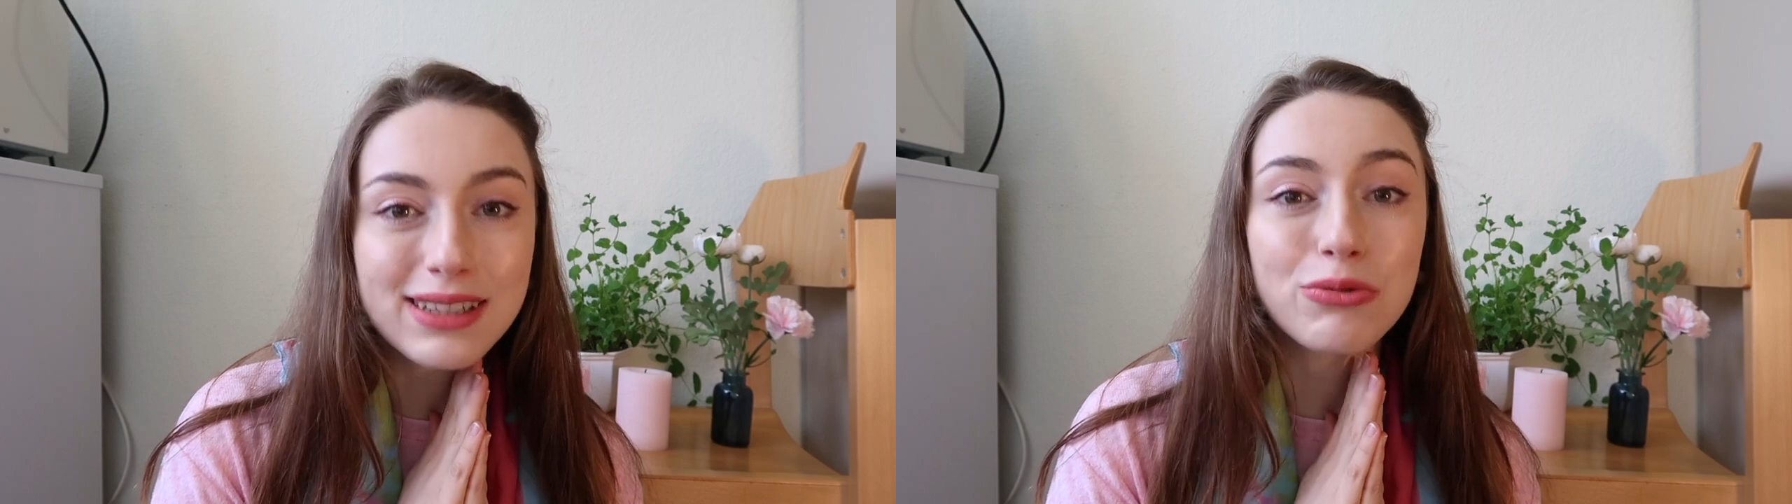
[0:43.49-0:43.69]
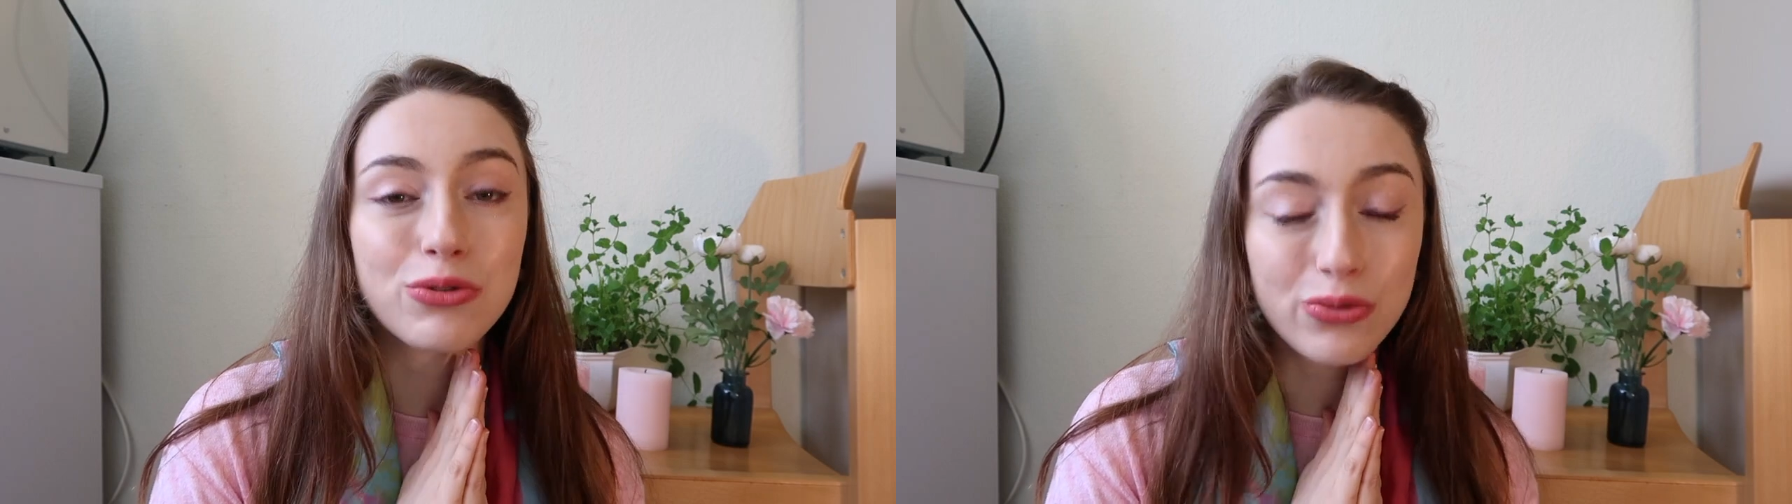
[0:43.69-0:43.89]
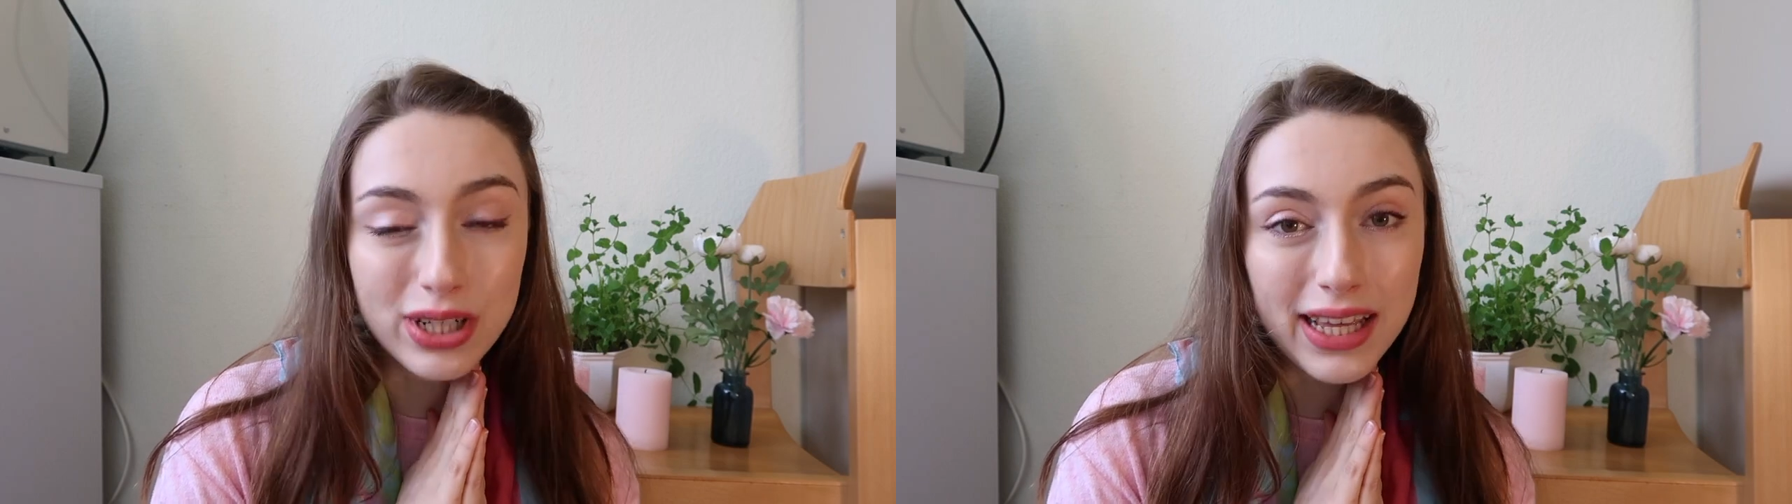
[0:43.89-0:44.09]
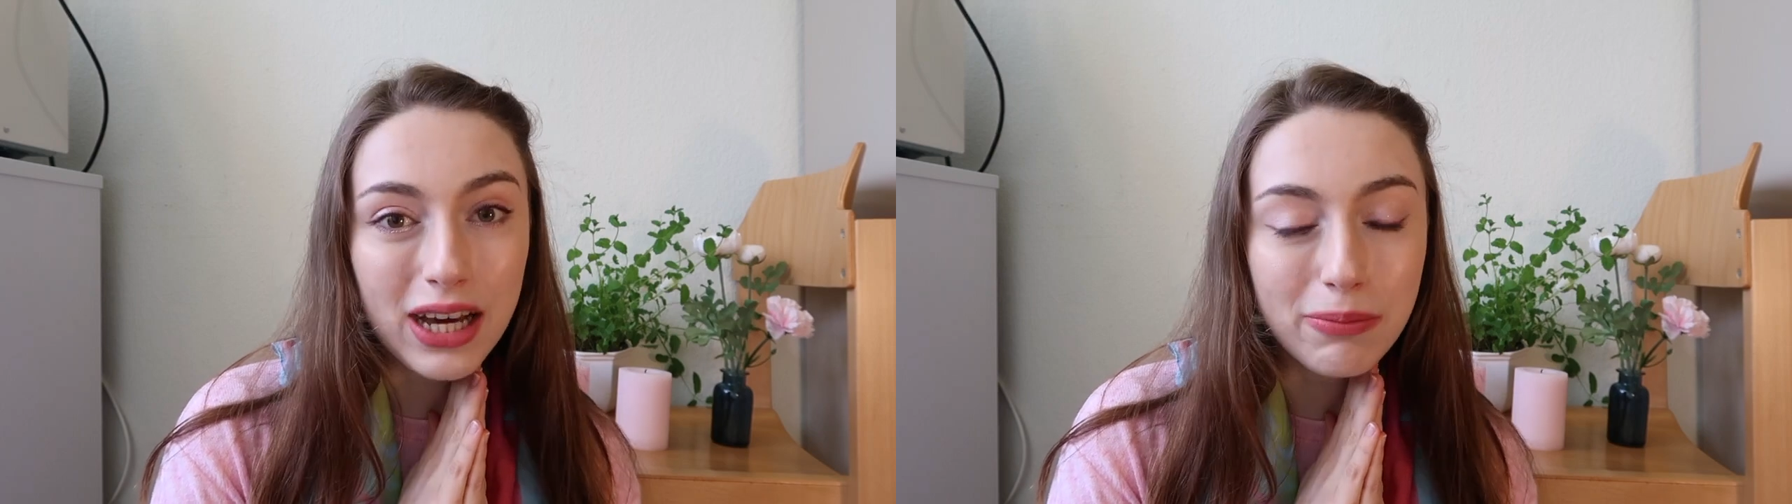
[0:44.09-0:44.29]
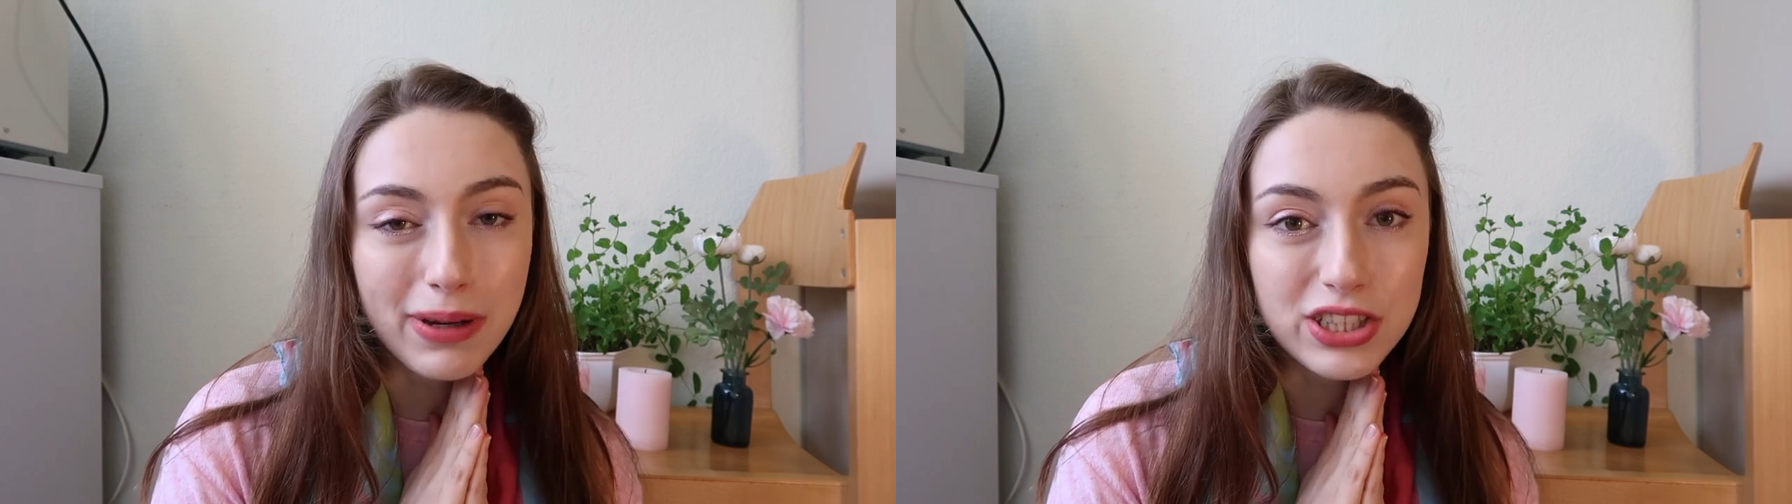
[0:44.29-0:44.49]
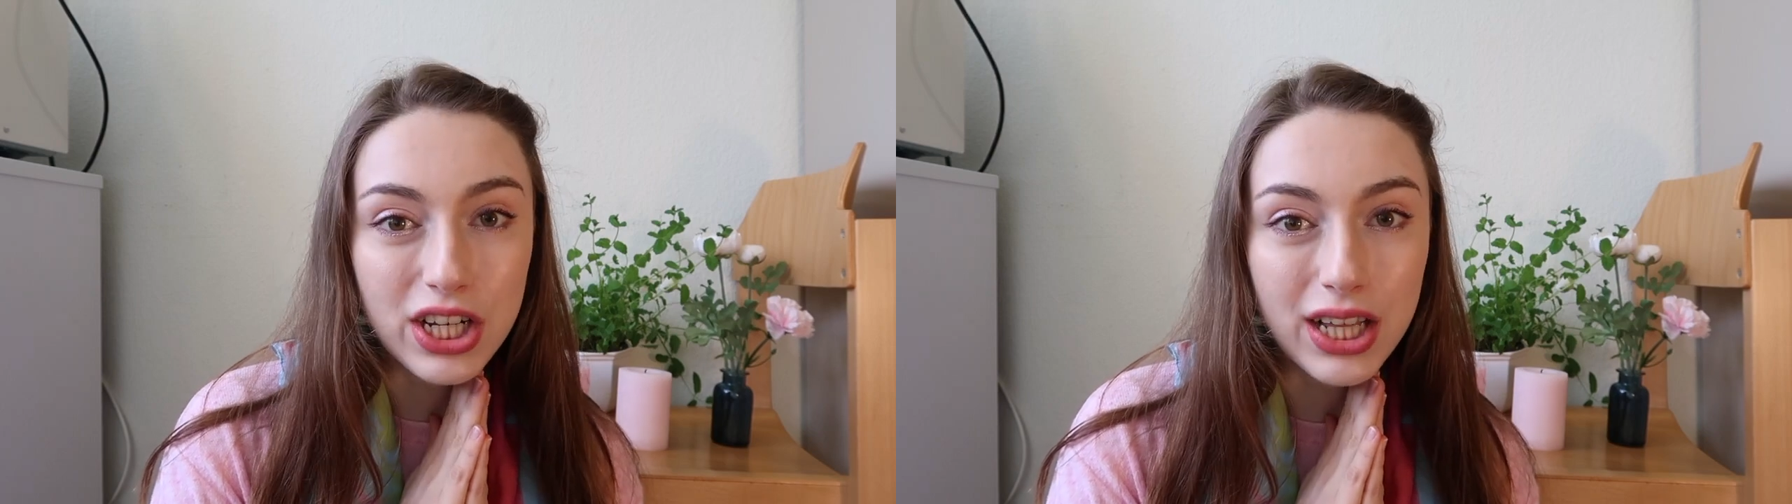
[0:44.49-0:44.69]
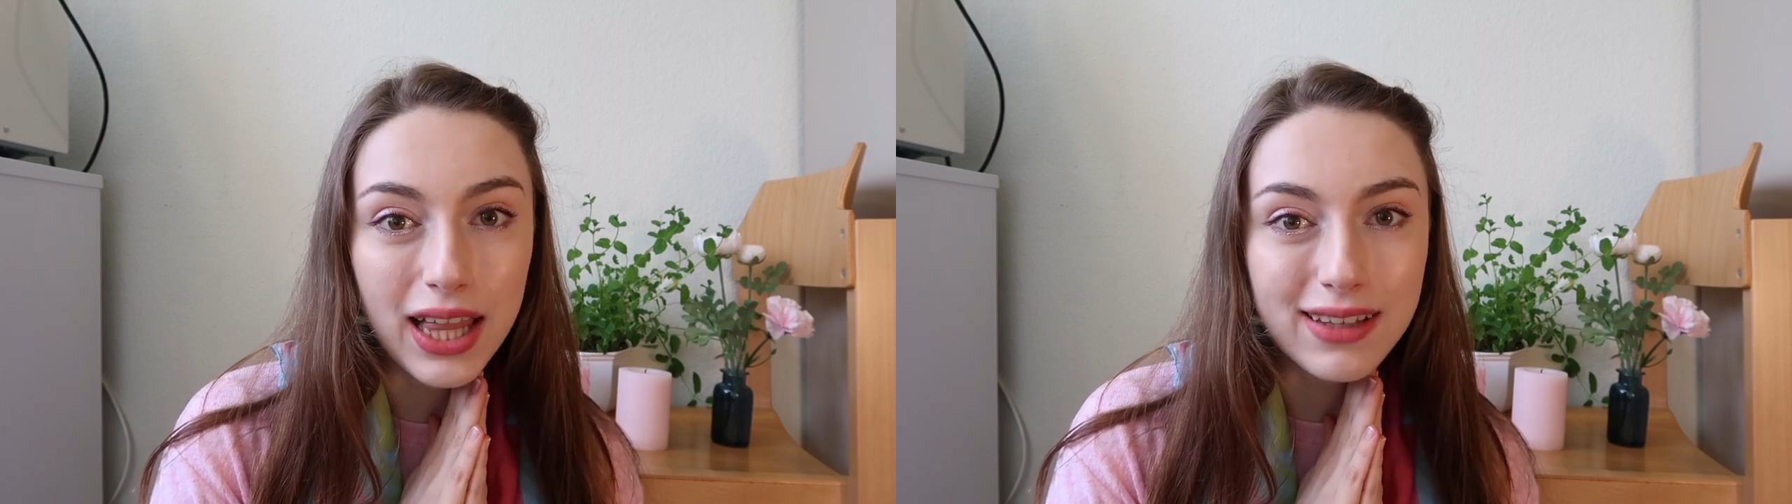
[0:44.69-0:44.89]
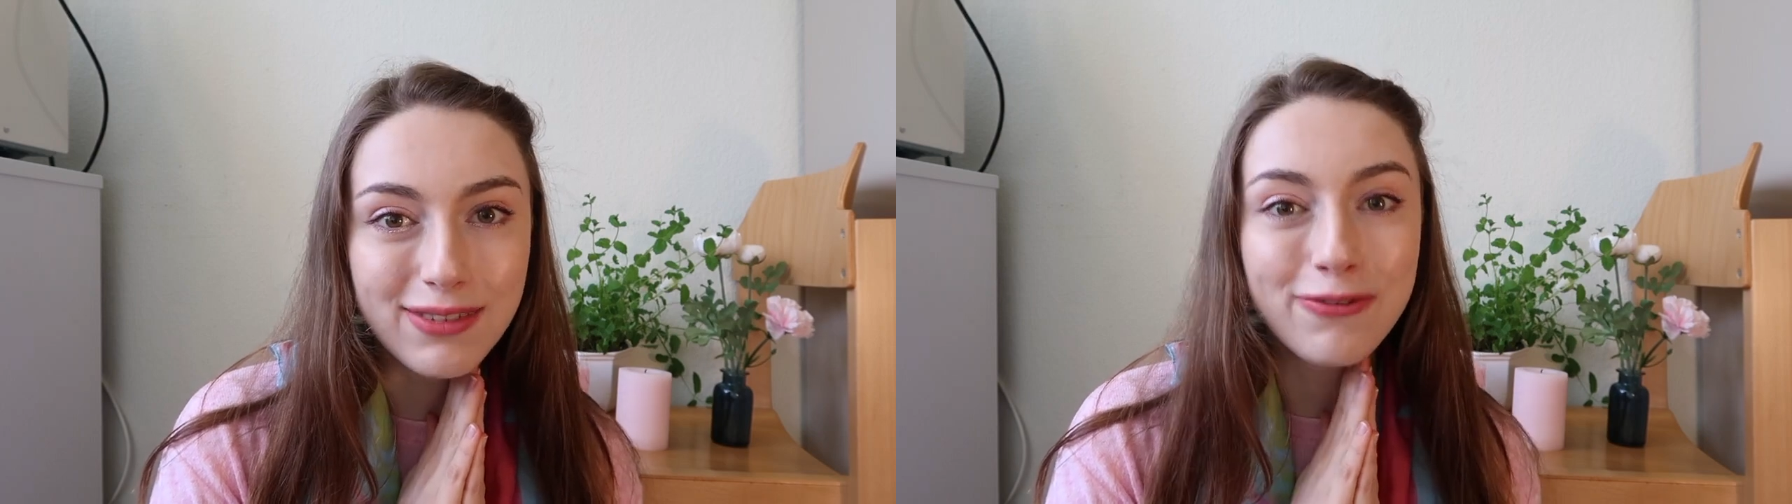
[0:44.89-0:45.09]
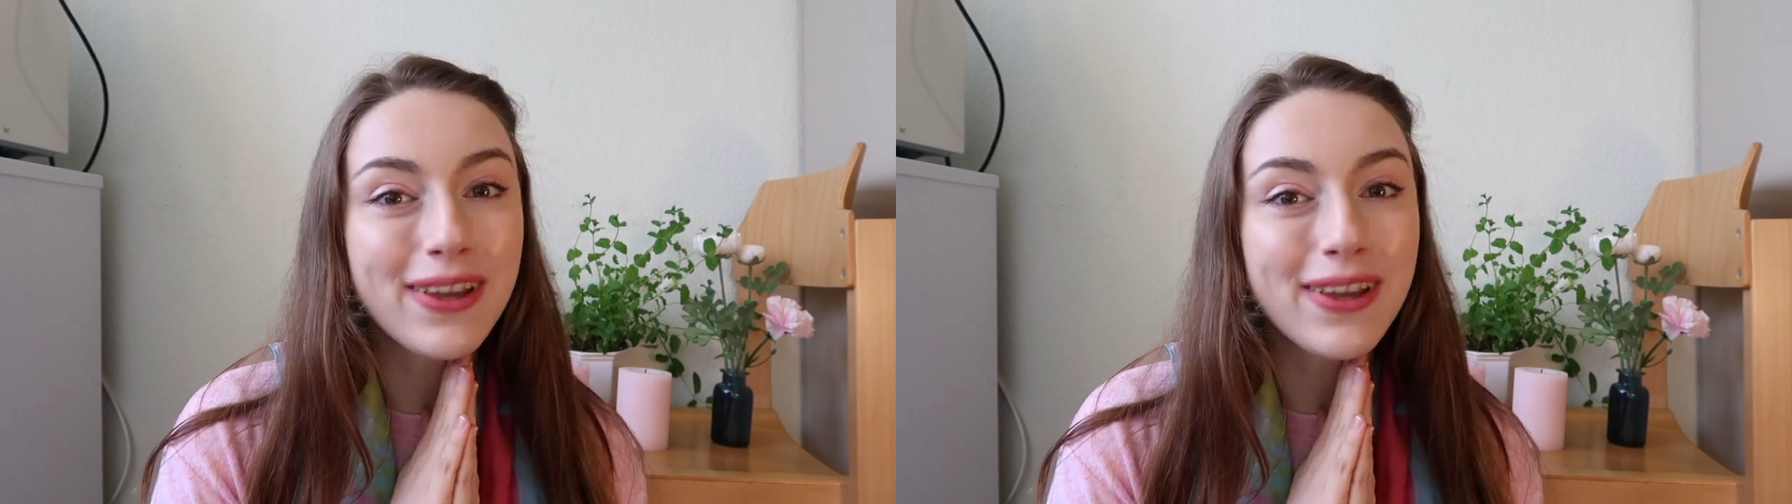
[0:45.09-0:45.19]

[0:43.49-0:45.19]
it would really help my channel out.